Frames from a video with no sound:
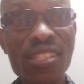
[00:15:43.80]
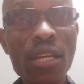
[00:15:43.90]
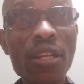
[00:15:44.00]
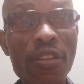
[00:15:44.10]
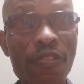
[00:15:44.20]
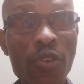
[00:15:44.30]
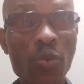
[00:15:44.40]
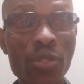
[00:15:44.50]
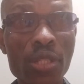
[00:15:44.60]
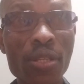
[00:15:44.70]
still
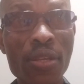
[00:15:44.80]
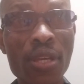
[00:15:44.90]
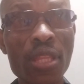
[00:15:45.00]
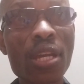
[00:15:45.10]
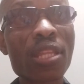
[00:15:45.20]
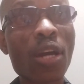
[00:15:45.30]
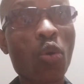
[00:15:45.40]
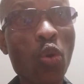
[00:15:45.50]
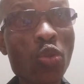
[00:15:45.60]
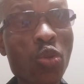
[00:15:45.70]
refuse. They rather
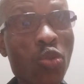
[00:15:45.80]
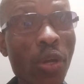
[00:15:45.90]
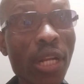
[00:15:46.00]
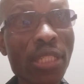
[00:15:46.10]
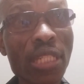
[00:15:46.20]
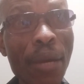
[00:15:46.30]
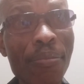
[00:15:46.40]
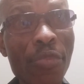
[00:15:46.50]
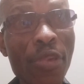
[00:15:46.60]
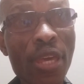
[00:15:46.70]
go to Donald
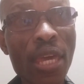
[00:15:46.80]
Trump